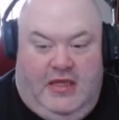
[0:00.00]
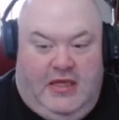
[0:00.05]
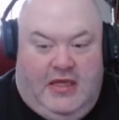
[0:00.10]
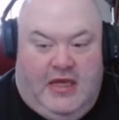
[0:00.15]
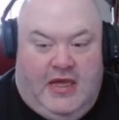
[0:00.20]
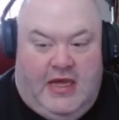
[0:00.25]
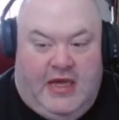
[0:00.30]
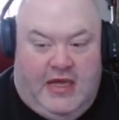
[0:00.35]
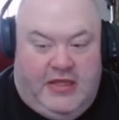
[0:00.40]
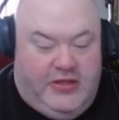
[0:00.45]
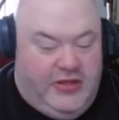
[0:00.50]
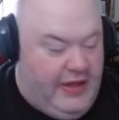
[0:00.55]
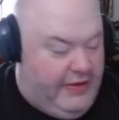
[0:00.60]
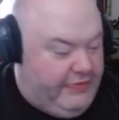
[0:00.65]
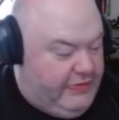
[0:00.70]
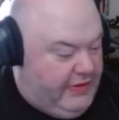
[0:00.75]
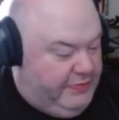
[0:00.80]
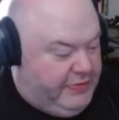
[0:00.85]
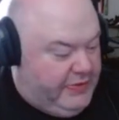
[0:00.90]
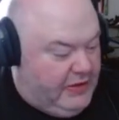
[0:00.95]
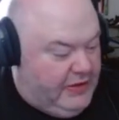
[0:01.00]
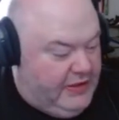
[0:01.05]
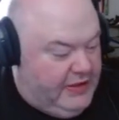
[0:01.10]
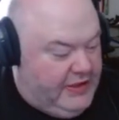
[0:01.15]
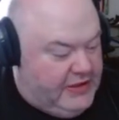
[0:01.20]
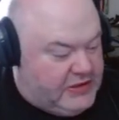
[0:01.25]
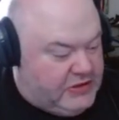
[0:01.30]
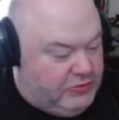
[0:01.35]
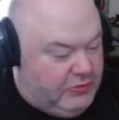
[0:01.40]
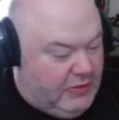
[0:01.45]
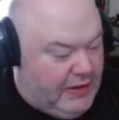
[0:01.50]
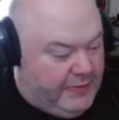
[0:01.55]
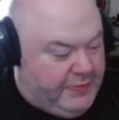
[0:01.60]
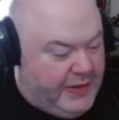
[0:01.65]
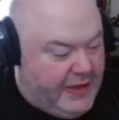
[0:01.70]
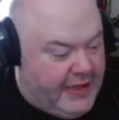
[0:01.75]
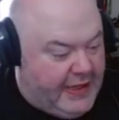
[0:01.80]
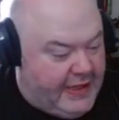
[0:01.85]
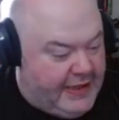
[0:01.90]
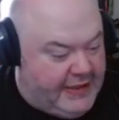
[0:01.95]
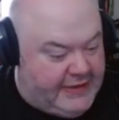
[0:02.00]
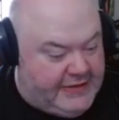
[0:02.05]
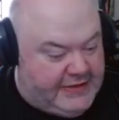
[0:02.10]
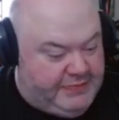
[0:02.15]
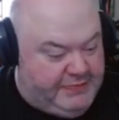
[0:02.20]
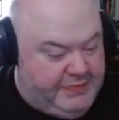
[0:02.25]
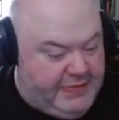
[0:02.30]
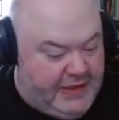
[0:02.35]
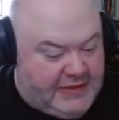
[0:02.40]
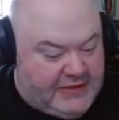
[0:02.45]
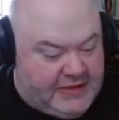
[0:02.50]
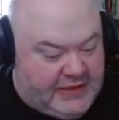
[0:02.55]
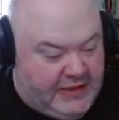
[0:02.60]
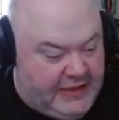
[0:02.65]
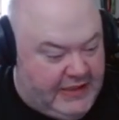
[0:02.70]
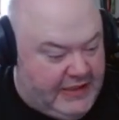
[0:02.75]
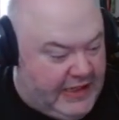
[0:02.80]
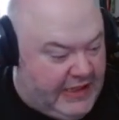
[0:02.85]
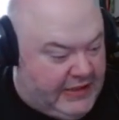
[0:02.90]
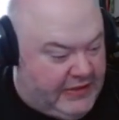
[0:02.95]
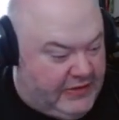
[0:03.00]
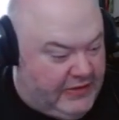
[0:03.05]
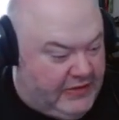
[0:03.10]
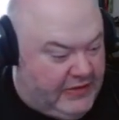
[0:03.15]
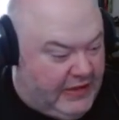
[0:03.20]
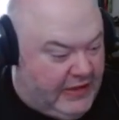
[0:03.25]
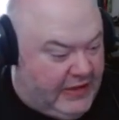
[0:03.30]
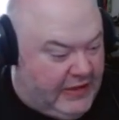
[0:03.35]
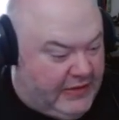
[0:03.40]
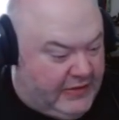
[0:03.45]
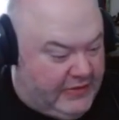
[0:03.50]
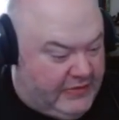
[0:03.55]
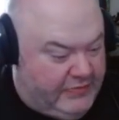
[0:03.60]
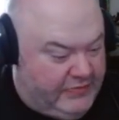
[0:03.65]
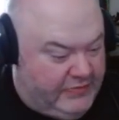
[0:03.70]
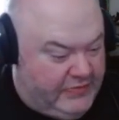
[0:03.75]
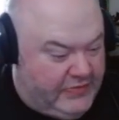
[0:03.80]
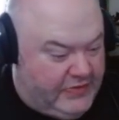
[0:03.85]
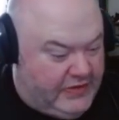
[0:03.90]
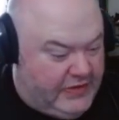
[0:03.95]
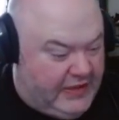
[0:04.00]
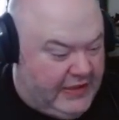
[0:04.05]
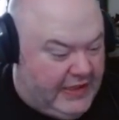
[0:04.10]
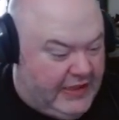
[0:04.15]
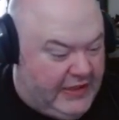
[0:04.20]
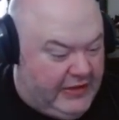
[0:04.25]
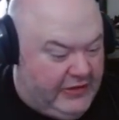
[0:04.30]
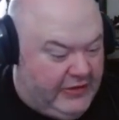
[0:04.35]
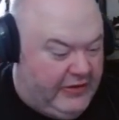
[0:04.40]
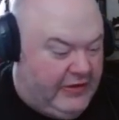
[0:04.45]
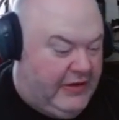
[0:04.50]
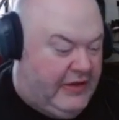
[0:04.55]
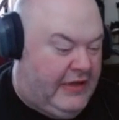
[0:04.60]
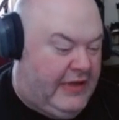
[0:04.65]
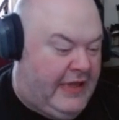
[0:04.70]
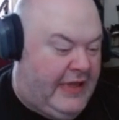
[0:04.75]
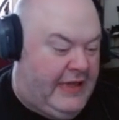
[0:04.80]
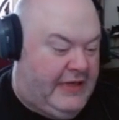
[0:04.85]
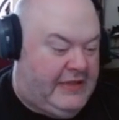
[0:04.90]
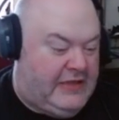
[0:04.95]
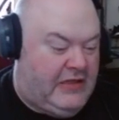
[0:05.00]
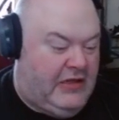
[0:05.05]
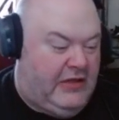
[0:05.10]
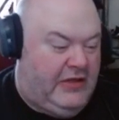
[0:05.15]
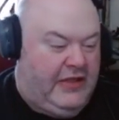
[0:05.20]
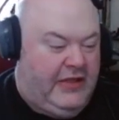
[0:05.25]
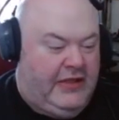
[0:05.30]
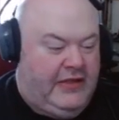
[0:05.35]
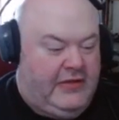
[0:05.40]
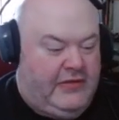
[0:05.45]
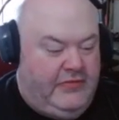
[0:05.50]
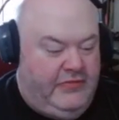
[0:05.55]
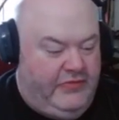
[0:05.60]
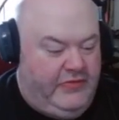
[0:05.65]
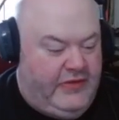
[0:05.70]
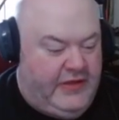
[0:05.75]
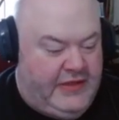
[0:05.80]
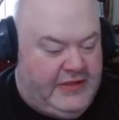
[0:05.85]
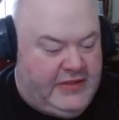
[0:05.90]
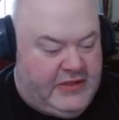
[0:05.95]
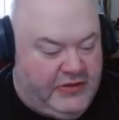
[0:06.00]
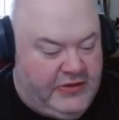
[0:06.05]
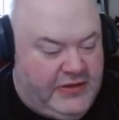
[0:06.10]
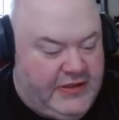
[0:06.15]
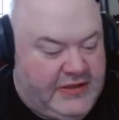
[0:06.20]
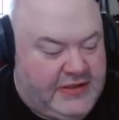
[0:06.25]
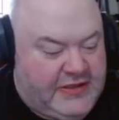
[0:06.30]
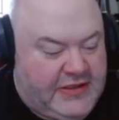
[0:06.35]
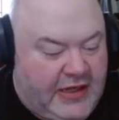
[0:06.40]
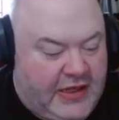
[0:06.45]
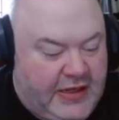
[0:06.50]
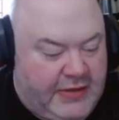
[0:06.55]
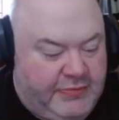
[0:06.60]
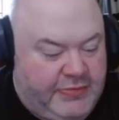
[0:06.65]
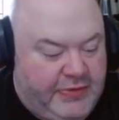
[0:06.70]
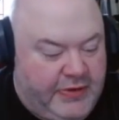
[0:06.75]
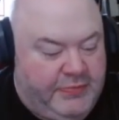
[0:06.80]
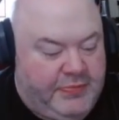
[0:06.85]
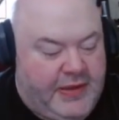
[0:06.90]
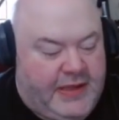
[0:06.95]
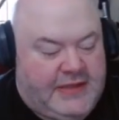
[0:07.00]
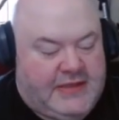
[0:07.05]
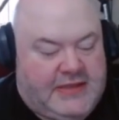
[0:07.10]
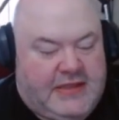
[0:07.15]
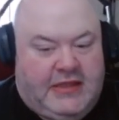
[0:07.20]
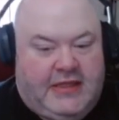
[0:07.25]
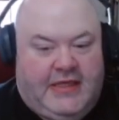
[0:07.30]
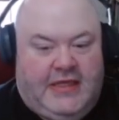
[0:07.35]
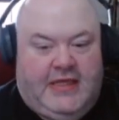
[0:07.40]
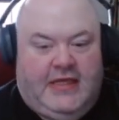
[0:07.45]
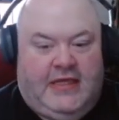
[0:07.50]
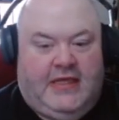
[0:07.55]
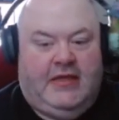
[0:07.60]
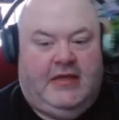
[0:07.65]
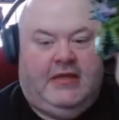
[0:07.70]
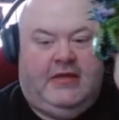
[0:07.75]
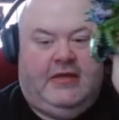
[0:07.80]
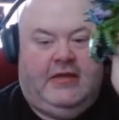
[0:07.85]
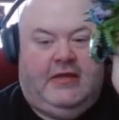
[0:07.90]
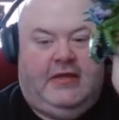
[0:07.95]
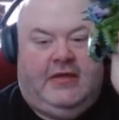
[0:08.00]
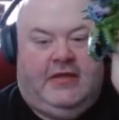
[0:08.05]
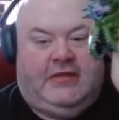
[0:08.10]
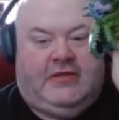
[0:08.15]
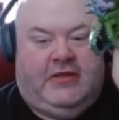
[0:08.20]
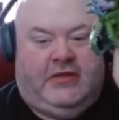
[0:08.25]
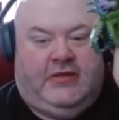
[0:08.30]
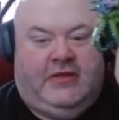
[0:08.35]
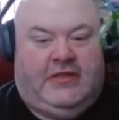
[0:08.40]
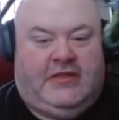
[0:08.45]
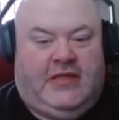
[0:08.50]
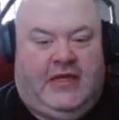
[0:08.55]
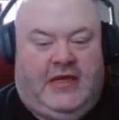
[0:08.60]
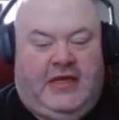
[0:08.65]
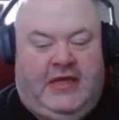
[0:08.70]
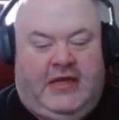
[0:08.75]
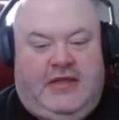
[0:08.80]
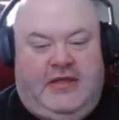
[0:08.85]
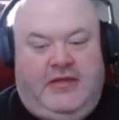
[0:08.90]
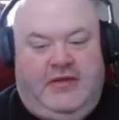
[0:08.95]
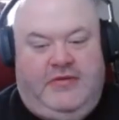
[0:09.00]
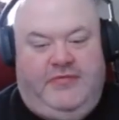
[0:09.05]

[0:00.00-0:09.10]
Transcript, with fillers: Uh, you have the ability to swap heads. Basically, I don't, uh, the other head is on the is on this guy, but basically it's on this guy.